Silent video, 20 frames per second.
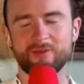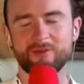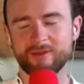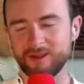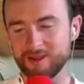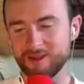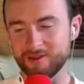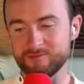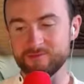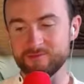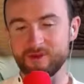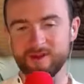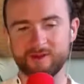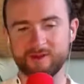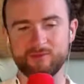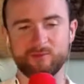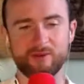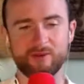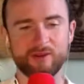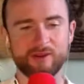And my
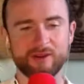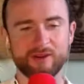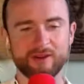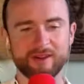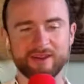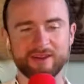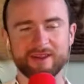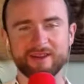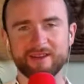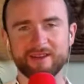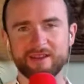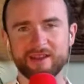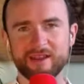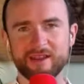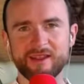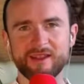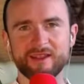word, in the,